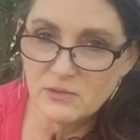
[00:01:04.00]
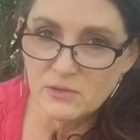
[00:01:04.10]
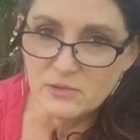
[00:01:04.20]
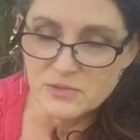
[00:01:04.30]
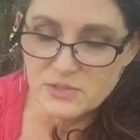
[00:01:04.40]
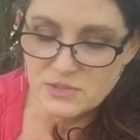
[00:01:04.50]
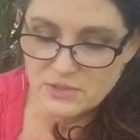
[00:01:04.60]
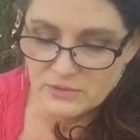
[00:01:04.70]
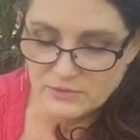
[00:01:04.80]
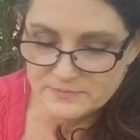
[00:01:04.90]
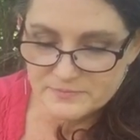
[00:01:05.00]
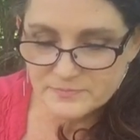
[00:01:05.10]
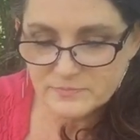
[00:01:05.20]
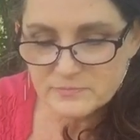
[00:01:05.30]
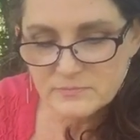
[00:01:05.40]
girls do.
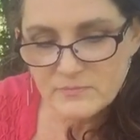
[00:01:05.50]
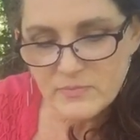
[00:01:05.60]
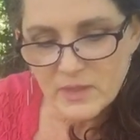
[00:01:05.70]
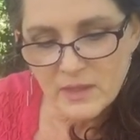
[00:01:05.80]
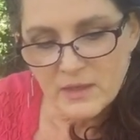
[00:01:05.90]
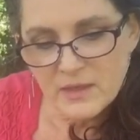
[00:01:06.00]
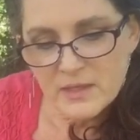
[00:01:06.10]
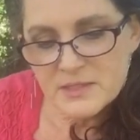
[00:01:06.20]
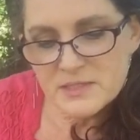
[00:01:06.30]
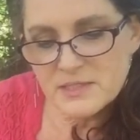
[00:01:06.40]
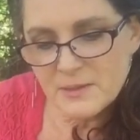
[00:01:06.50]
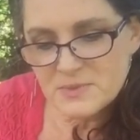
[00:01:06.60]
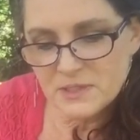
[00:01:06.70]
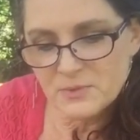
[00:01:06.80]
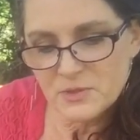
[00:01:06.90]

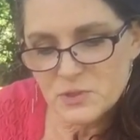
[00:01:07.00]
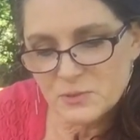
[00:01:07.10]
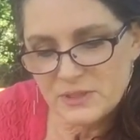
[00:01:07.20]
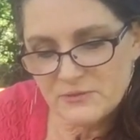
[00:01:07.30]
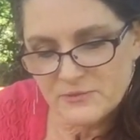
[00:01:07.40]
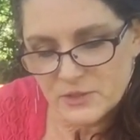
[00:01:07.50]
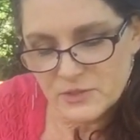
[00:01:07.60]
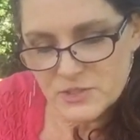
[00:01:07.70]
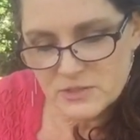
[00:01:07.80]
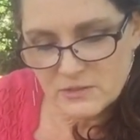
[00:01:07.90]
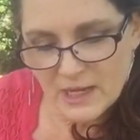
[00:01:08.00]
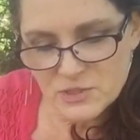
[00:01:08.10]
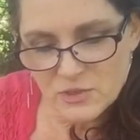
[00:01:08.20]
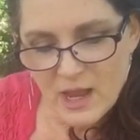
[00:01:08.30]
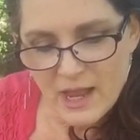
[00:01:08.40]
September 21st. I
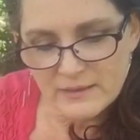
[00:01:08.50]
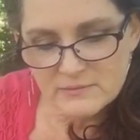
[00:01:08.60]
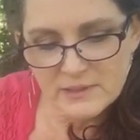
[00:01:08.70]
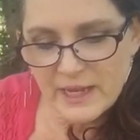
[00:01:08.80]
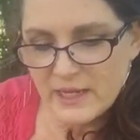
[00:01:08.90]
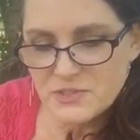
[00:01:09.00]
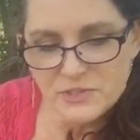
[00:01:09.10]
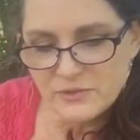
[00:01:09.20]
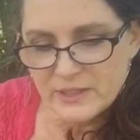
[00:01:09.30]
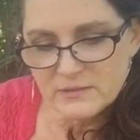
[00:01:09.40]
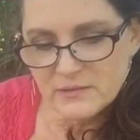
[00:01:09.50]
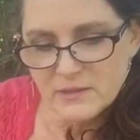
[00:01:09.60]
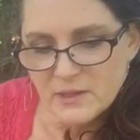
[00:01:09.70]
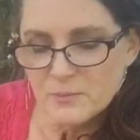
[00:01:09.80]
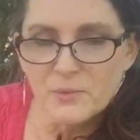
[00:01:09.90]
tried, can't do it,
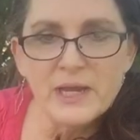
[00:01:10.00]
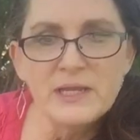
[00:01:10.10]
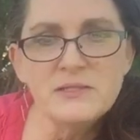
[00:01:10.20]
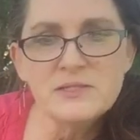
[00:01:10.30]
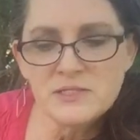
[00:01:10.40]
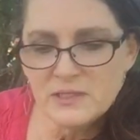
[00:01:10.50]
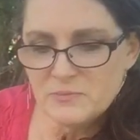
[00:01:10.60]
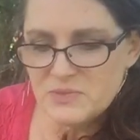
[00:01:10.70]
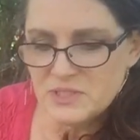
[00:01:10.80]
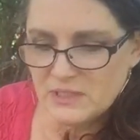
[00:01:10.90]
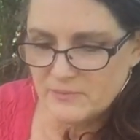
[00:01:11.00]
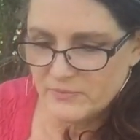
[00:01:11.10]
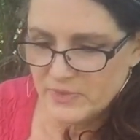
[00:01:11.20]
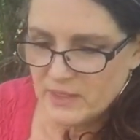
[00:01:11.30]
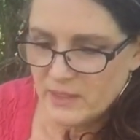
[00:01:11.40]
brains empty.
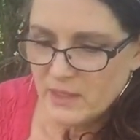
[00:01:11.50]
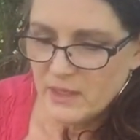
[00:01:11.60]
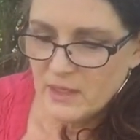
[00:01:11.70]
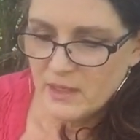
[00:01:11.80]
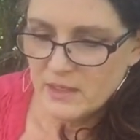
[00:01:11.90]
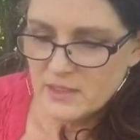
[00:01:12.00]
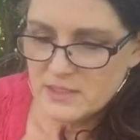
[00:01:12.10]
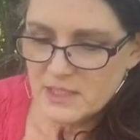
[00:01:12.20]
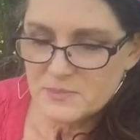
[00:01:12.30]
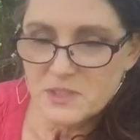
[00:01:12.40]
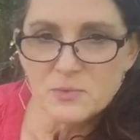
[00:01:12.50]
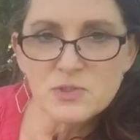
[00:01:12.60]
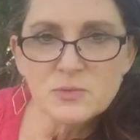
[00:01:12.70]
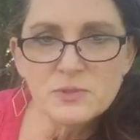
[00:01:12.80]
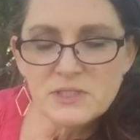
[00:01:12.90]
September
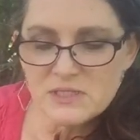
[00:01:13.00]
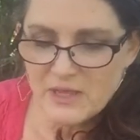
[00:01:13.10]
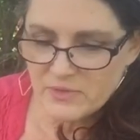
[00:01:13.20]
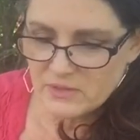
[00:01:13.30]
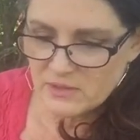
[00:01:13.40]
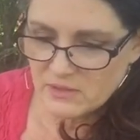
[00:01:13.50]
27th.